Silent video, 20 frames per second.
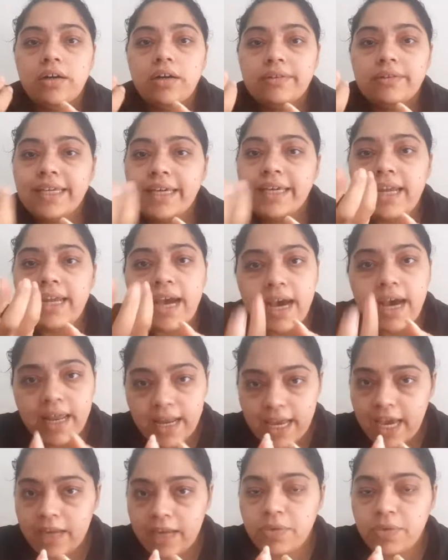there are
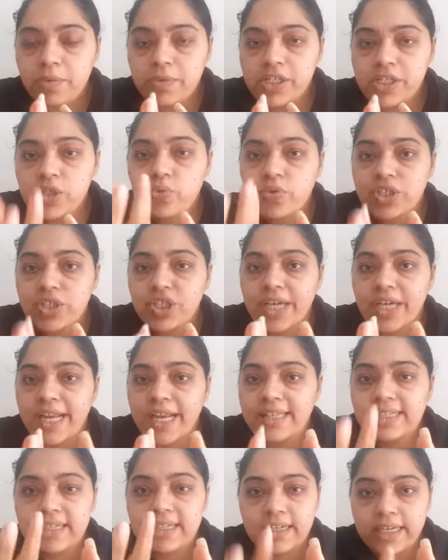air bubbles which
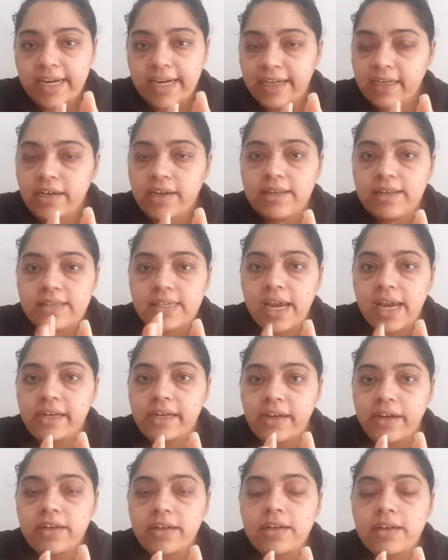gets created
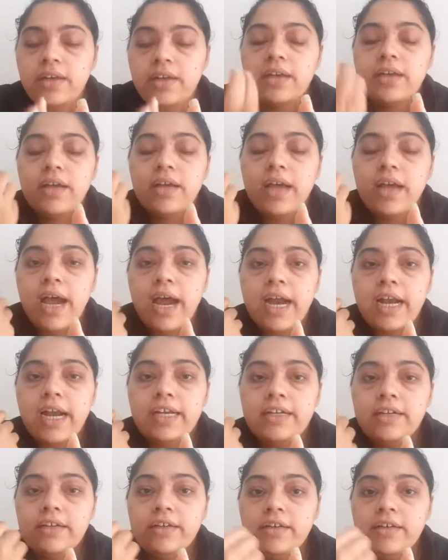inside it,
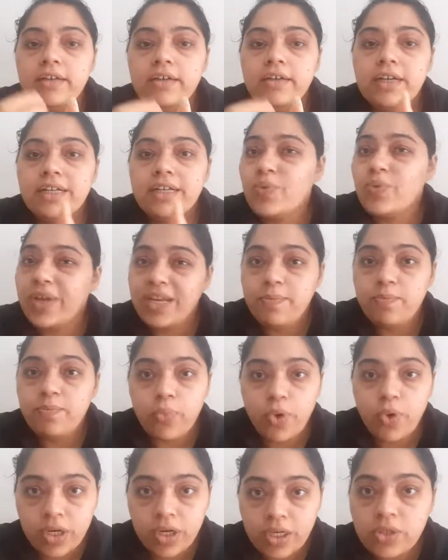and it's very
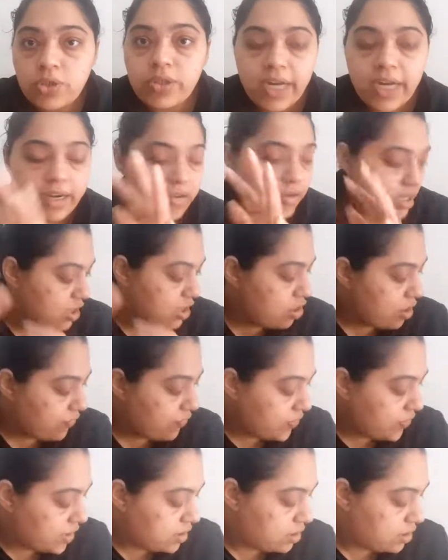important to get rid
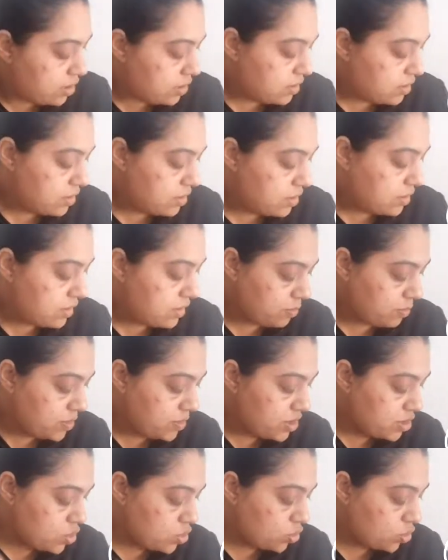of it. Let me
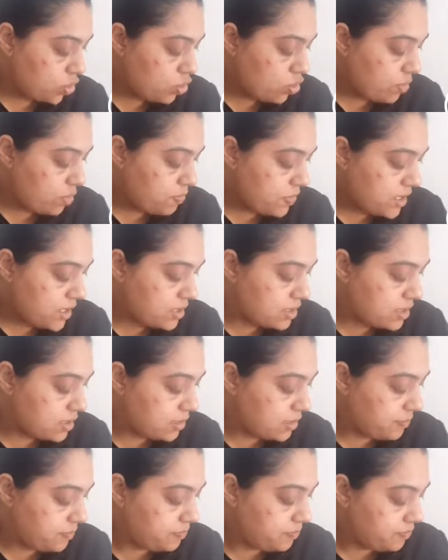just show you a piece.
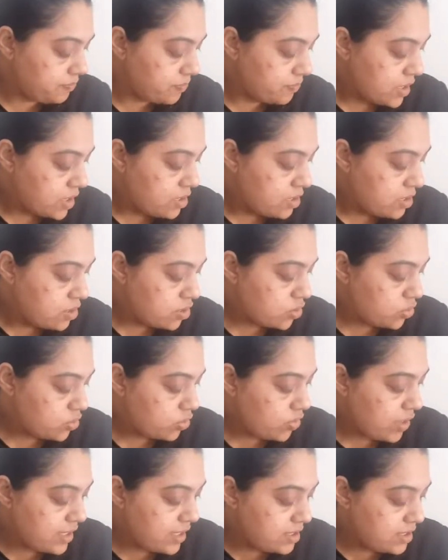
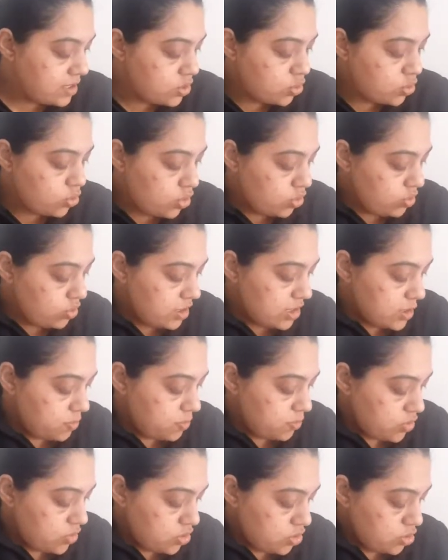So I just show you
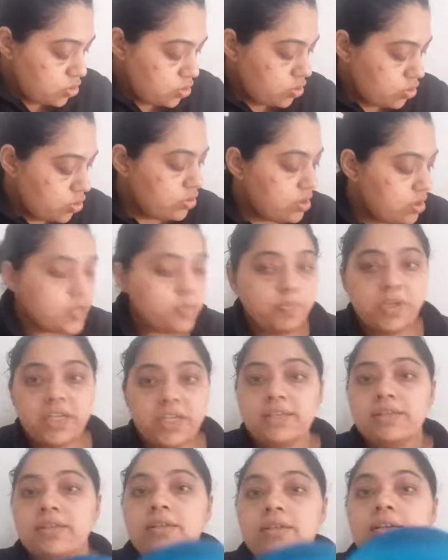this
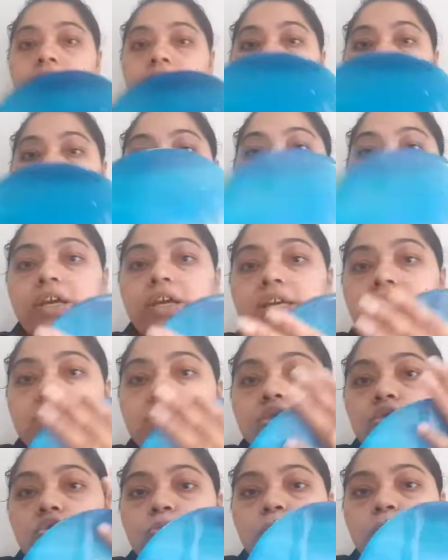piece. Okay,
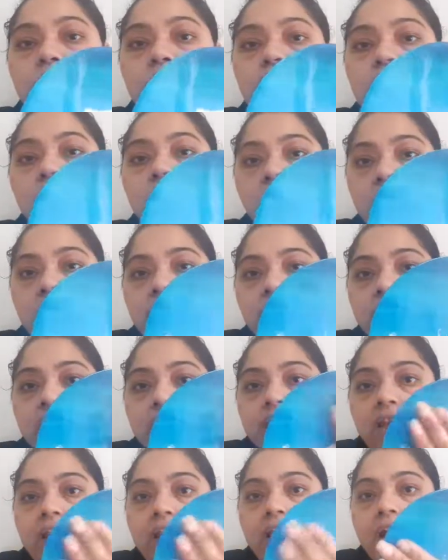it's super
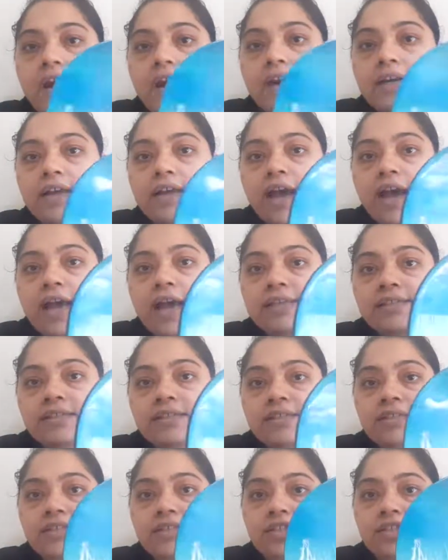glossy and has
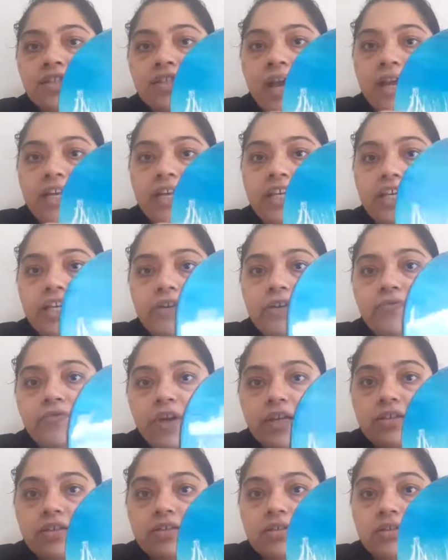a shiny
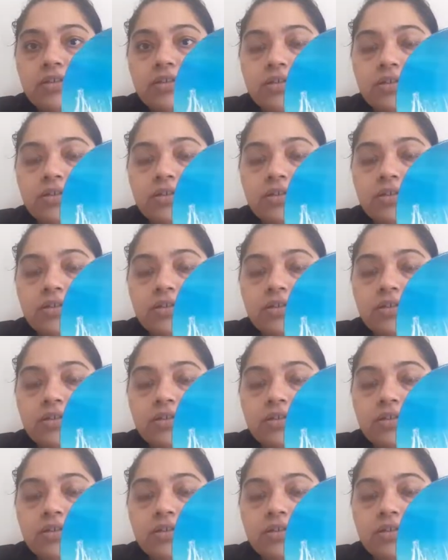effect.